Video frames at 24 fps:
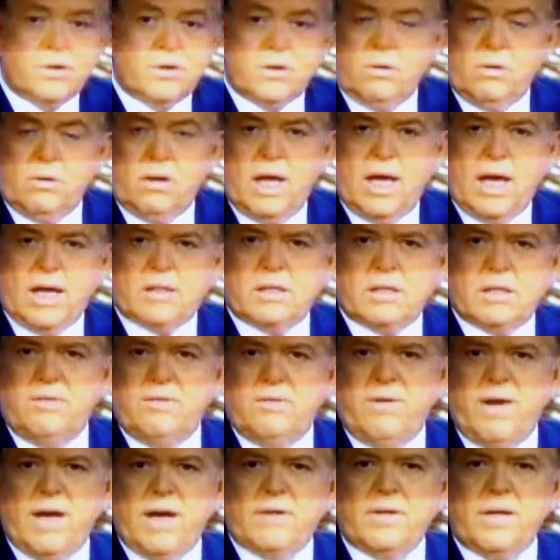so lax,
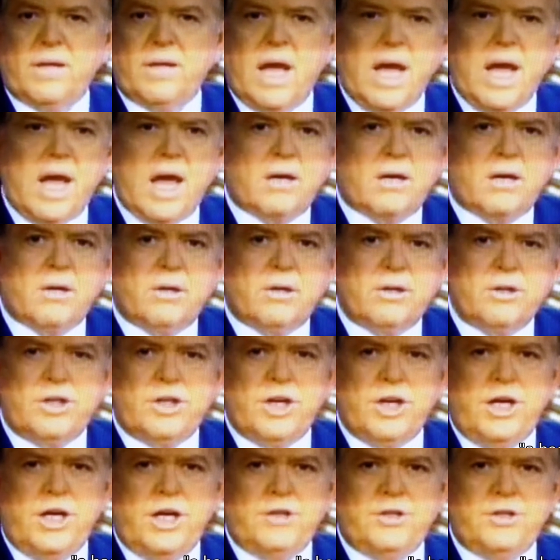in fact, that a hacker
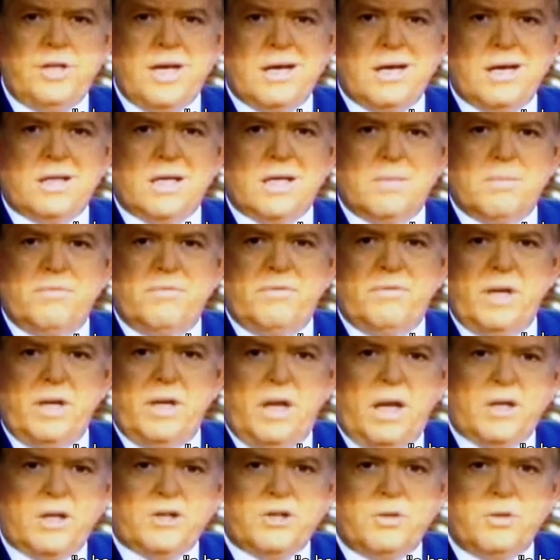could change the outcome of
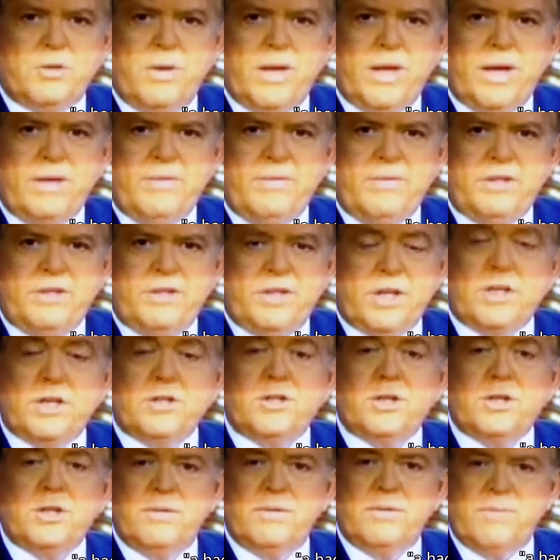an election without even
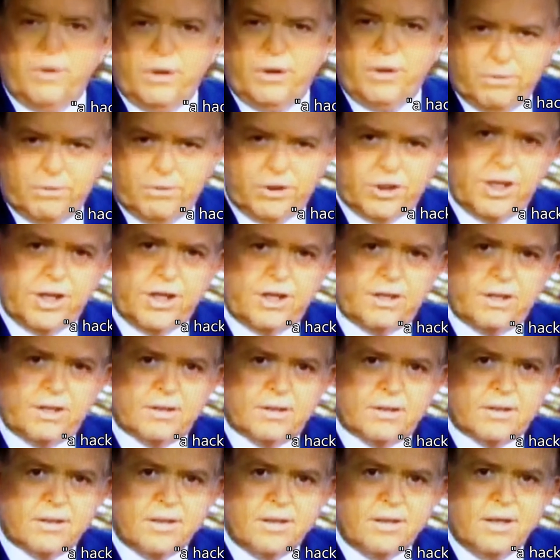touching the voting
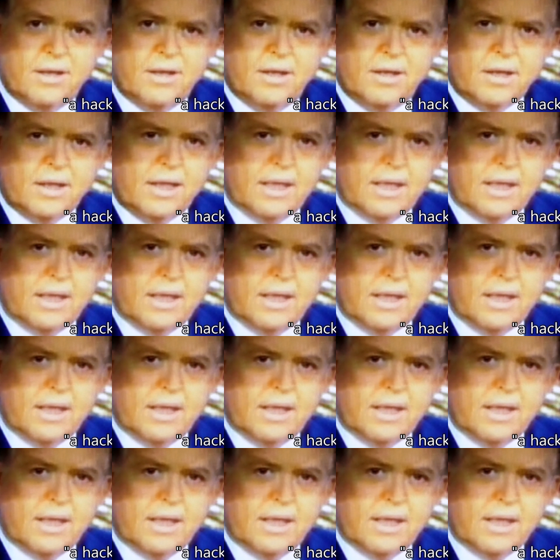machines.